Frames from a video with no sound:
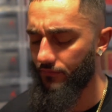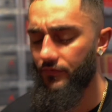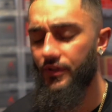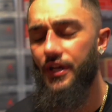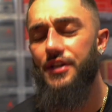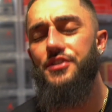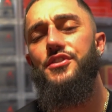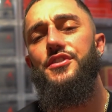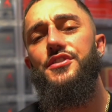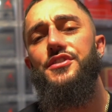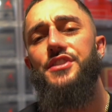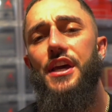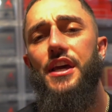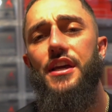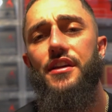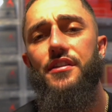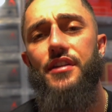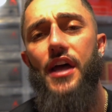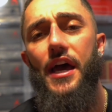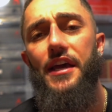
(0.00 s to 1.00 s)
Let's just
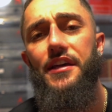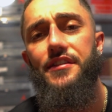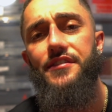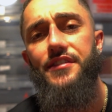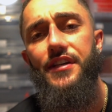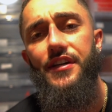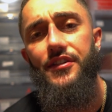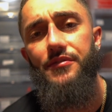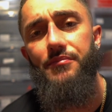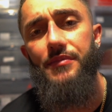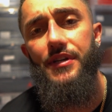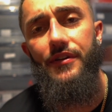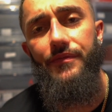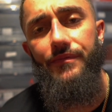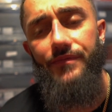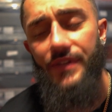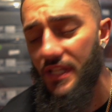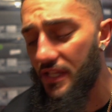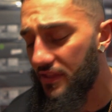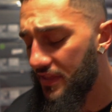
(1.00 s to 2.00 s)
say Nike tells me of
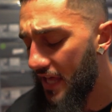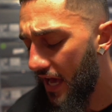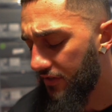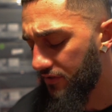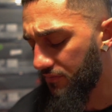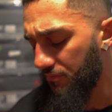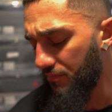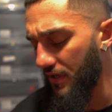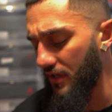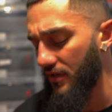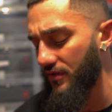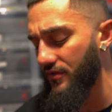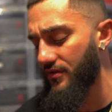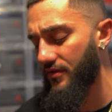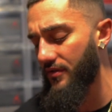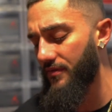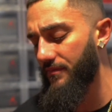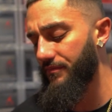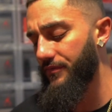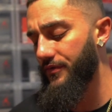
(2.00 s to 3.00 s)
50,000
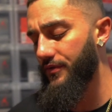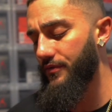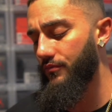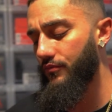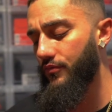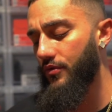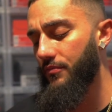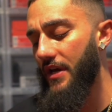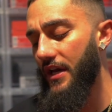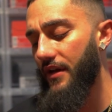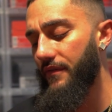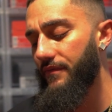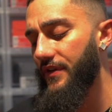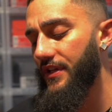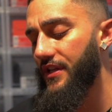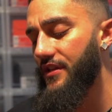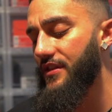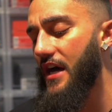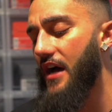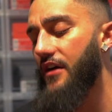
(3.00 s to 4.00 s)
pairs. We're making
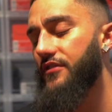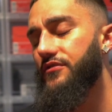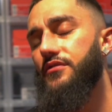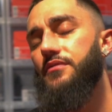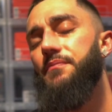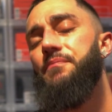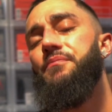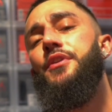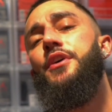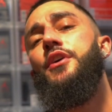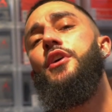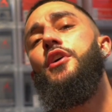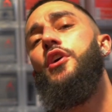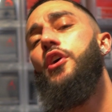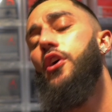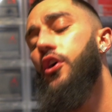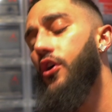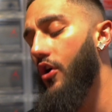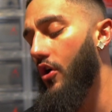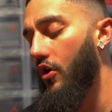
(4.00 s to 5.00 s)
50,000.
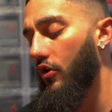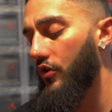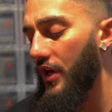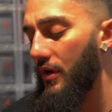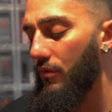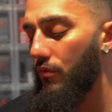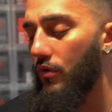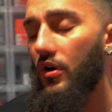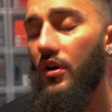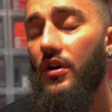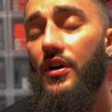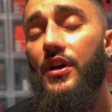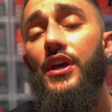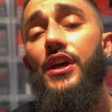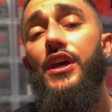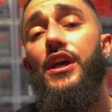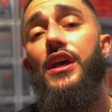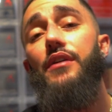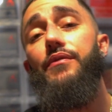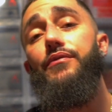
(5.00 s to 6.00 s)
Okay, well,
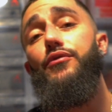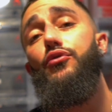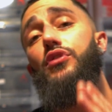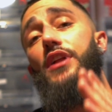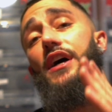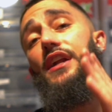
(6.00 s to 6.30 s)
if you